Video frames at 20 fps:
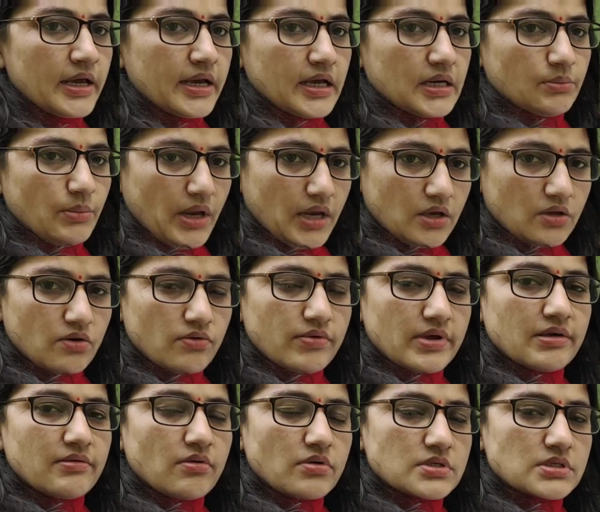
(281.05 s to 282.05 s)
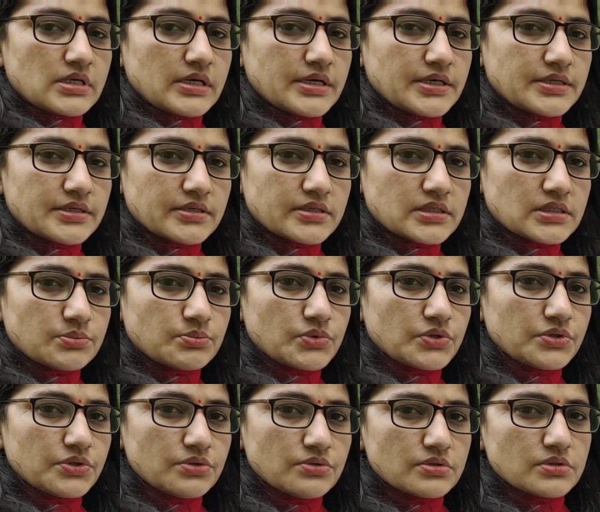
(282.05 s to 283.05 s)
and microwave oscillators
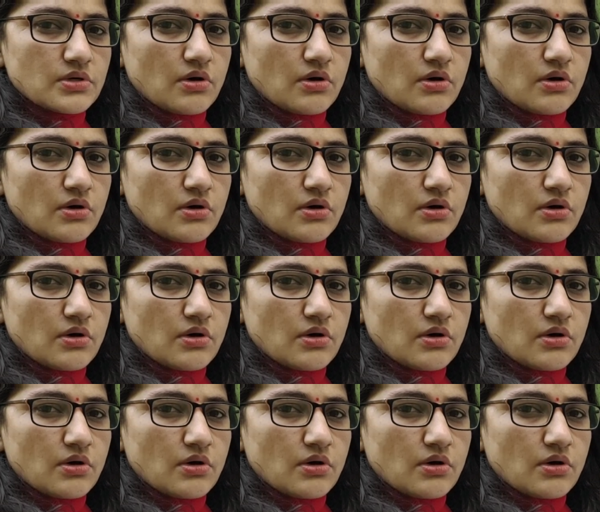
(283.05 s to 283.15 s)
produce